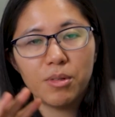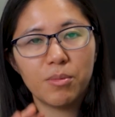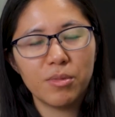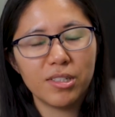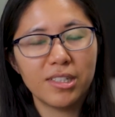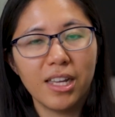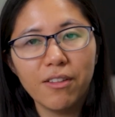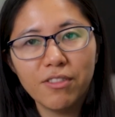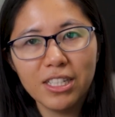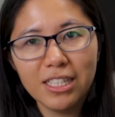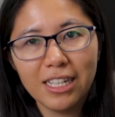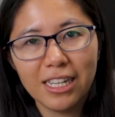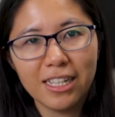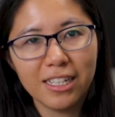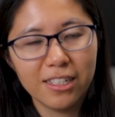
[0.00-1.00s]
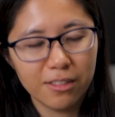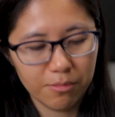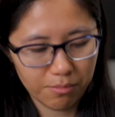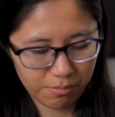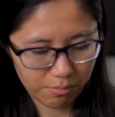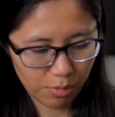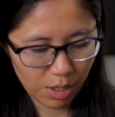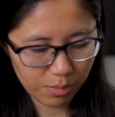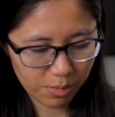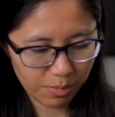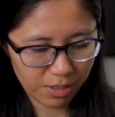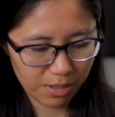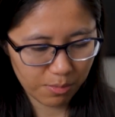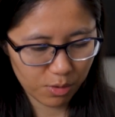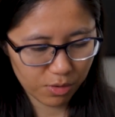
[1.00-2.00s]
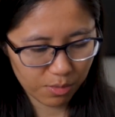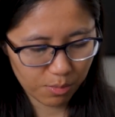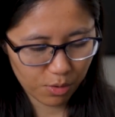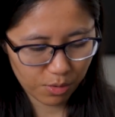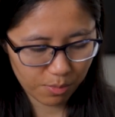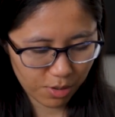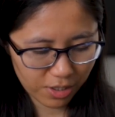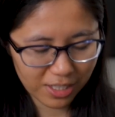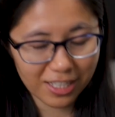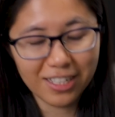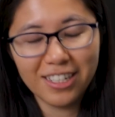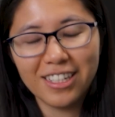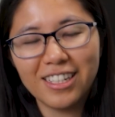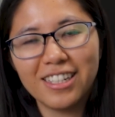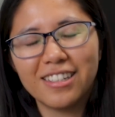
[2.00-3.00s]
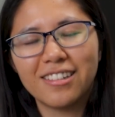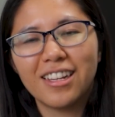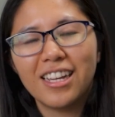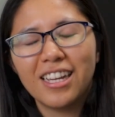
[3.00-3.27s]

number 7 is probably the most important part. It is,